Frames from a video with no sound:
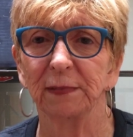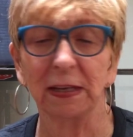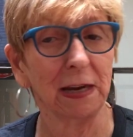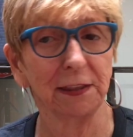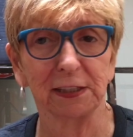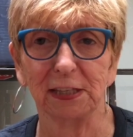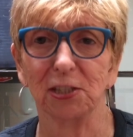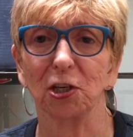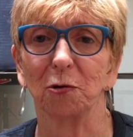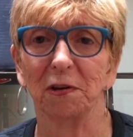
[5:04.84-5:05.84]
And I think
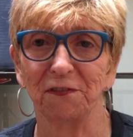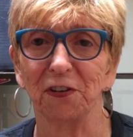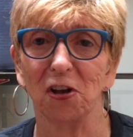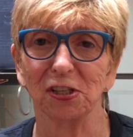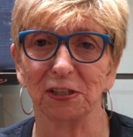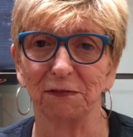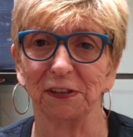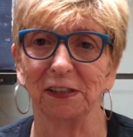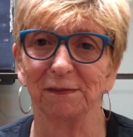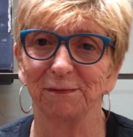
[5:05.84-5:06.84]
that's a great
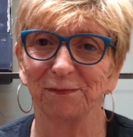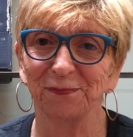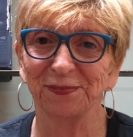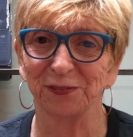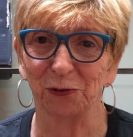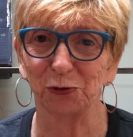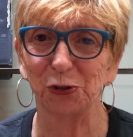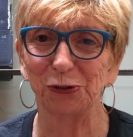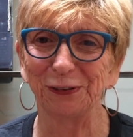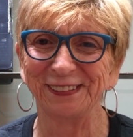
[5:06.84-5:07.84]
philosophy,
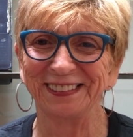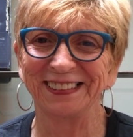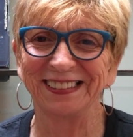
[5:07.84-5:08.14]
don't you?